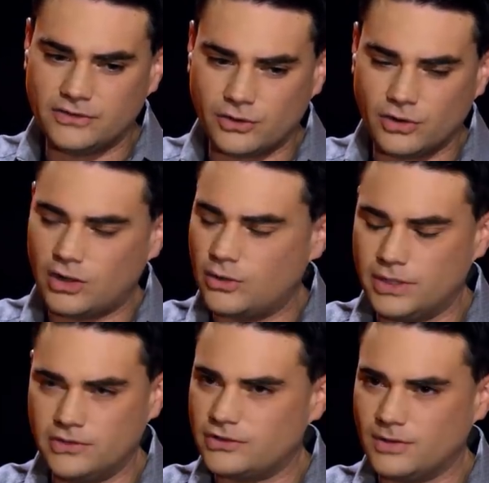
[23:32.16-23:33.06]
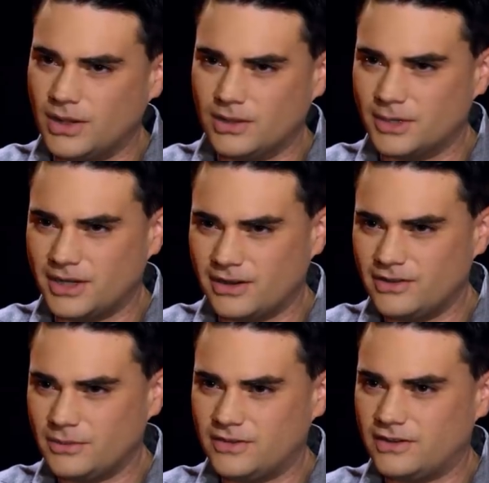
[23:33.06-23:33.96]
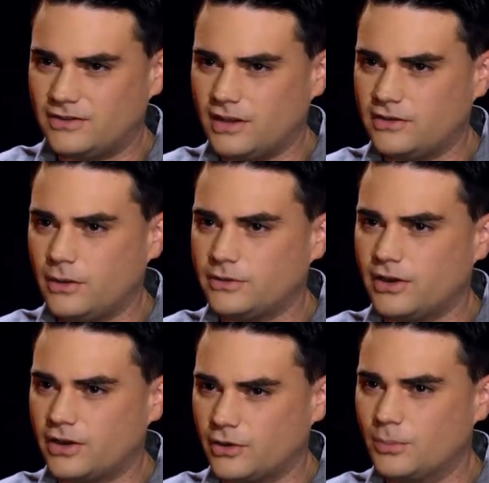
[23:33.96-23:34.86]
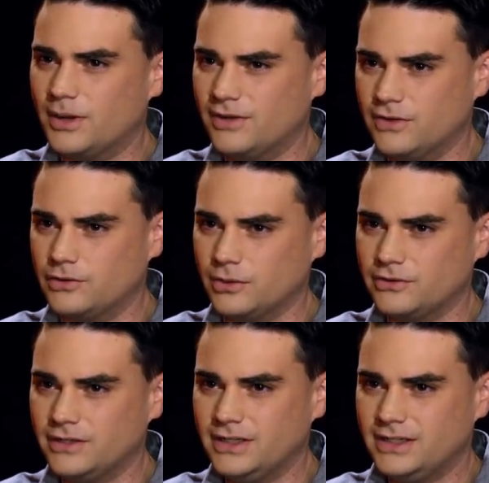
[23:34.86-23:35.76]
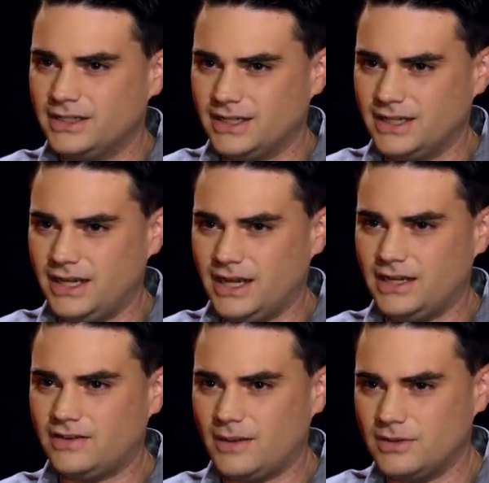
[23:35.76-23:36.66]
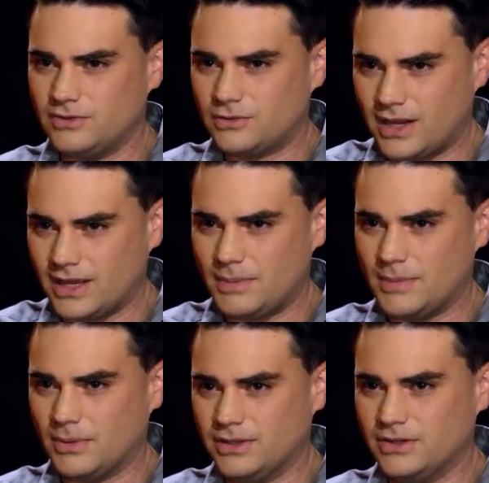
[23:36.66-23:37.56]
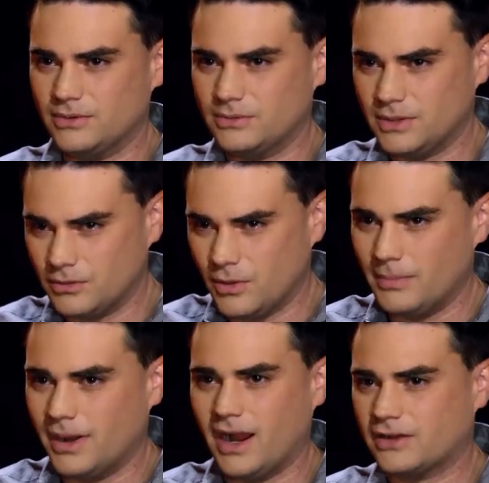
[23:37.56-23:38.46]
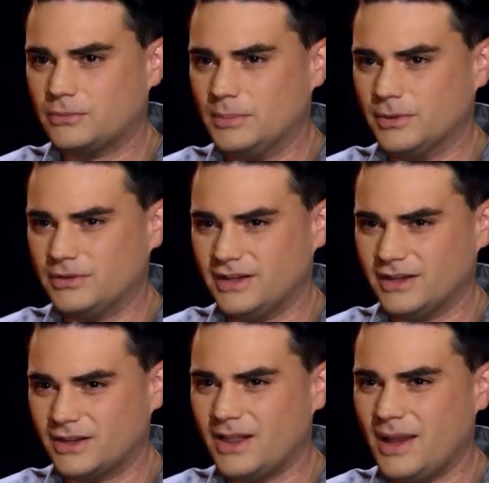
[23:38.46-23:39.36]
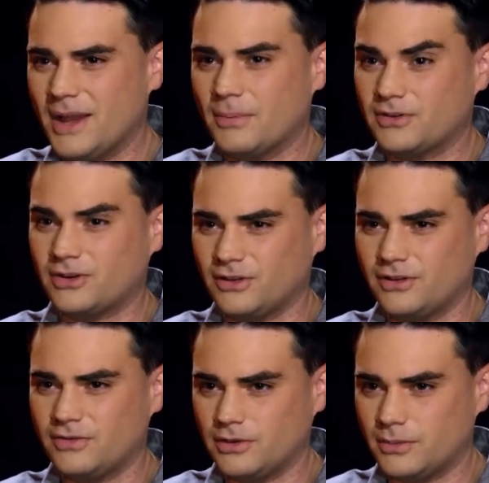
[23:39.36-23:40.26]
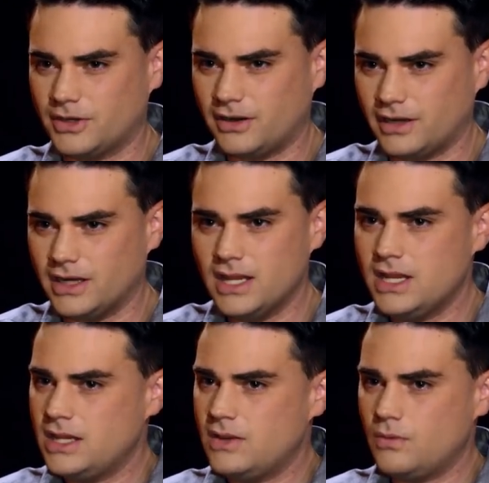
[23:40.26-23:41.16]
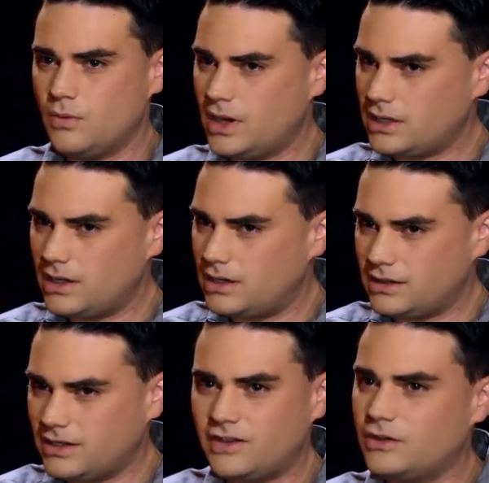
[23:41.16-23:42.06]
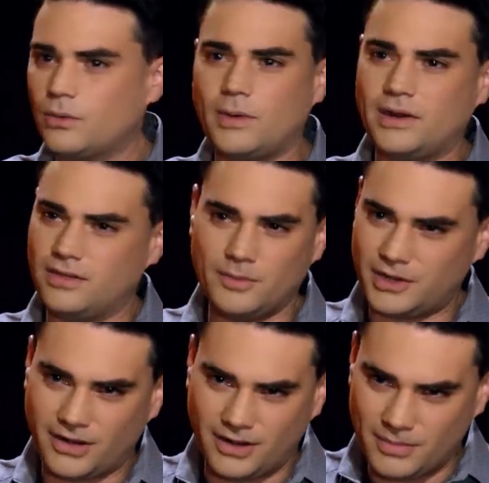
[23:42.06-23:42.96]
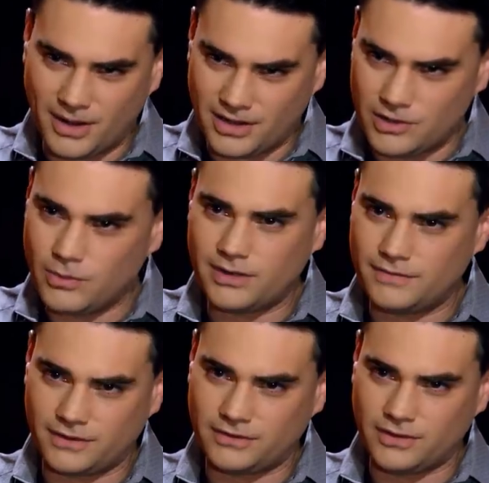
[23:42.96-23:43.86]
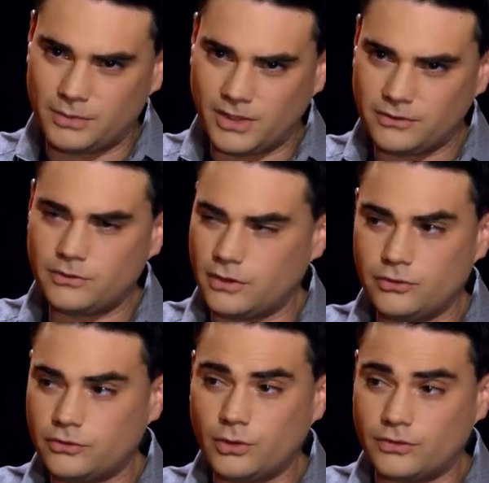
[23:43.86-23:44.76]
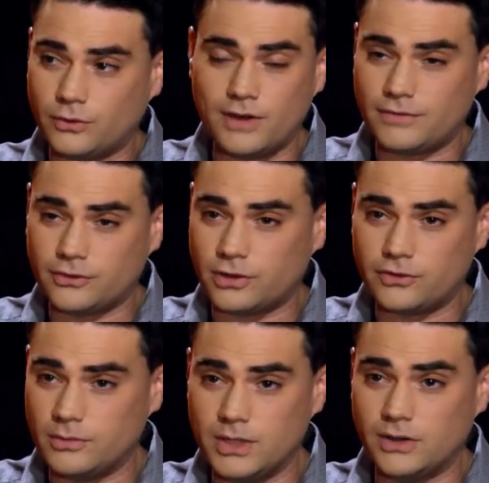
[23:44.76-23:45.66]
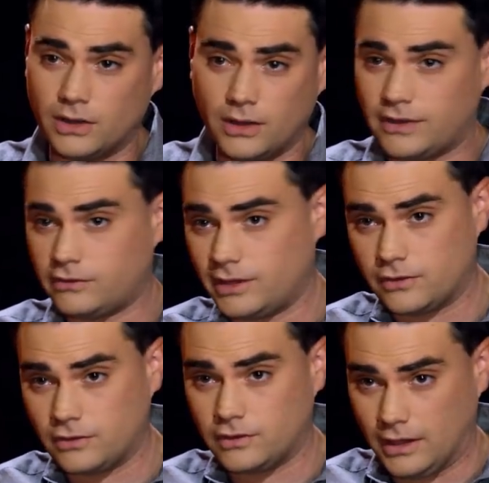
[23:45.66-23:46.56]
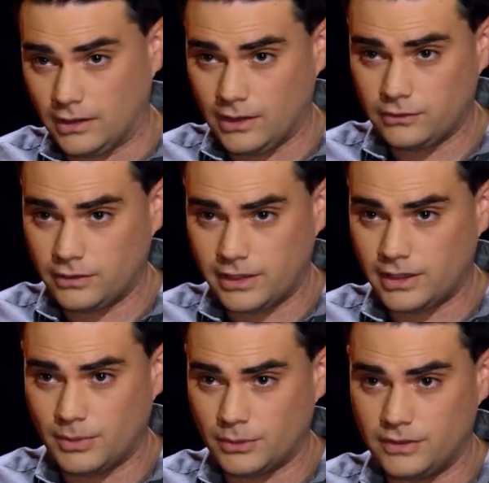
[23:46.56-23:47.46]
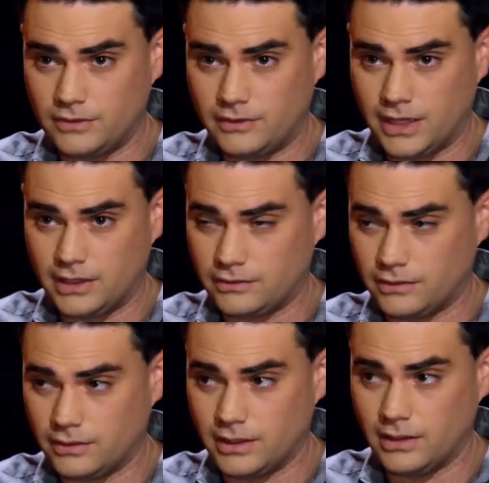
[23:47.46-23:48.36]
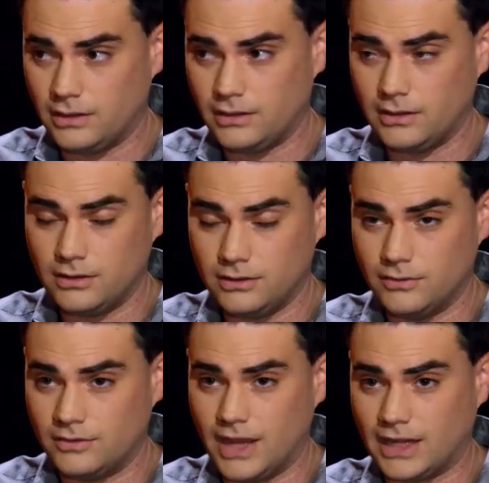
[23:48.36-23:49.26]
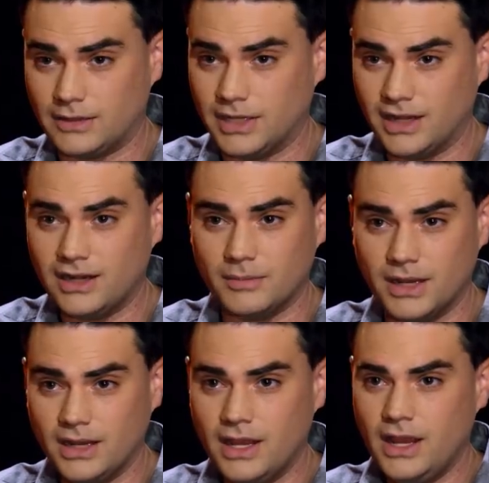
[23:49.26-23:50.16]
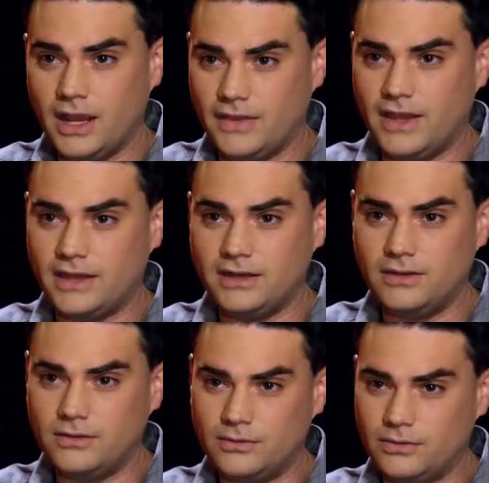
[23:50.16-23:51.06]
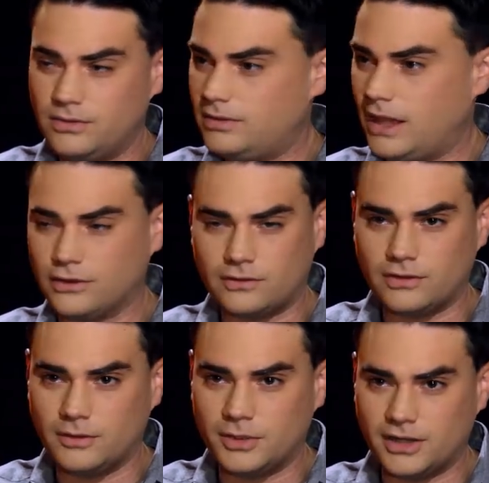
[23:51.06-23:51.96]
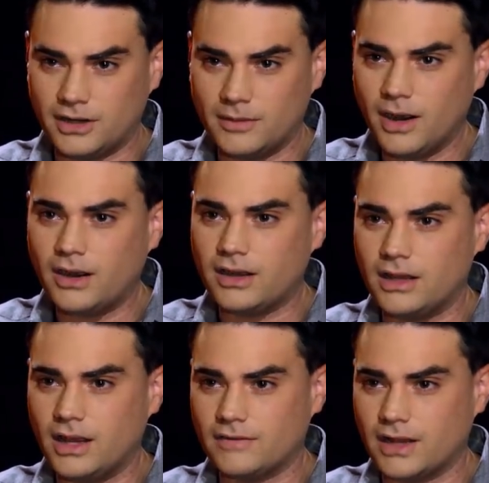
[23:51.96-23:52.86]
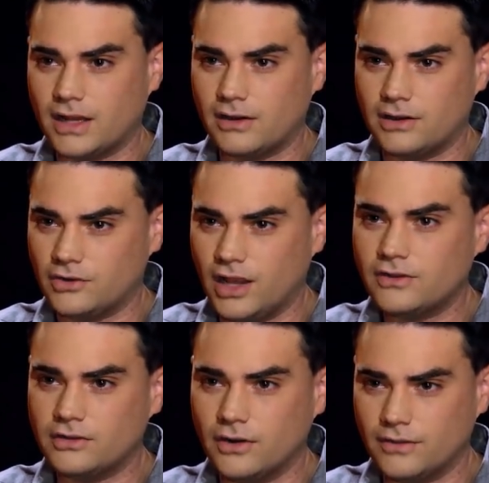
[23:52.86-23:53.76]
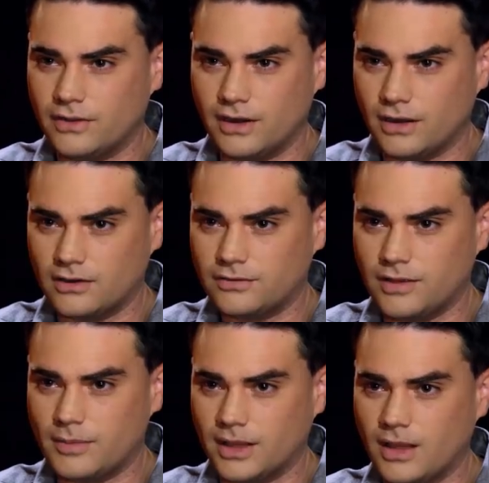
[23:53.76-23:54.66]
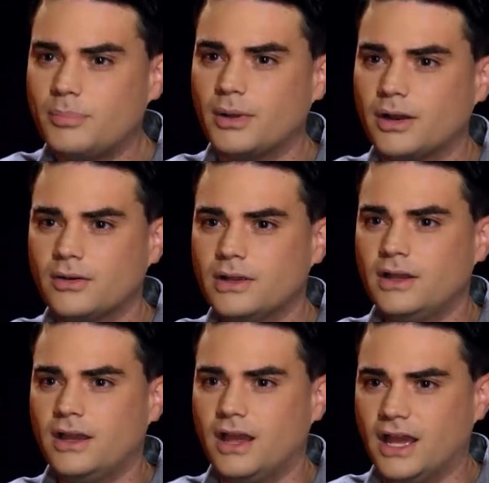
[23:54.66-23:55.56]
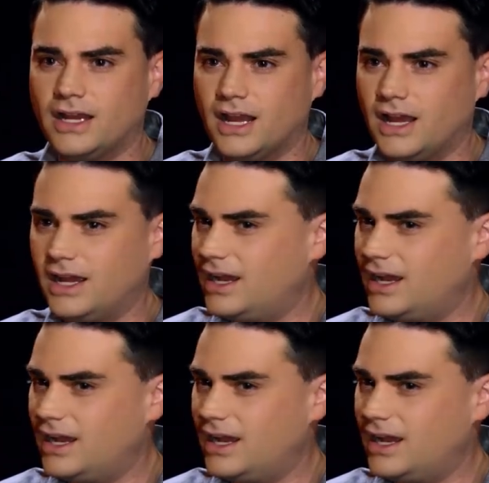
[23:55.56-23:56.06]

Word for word: internal cohesion among libertarians? I mean, it's it's it's always hard to group individuals. Uh, and anytime you try to get people into into one box, people tend to climb out, particularly if they're libertarian. What, let's say you were running the Libertarian Party and you wanted to fix this, because it was, it was a source of great frustration to me during the last election cycle. I was looking at both of these candidates and going, you've got to be kidding me. And then I looked at the Libertarian Party, and I've got Gary Johnson over there flubbing Aleppo. And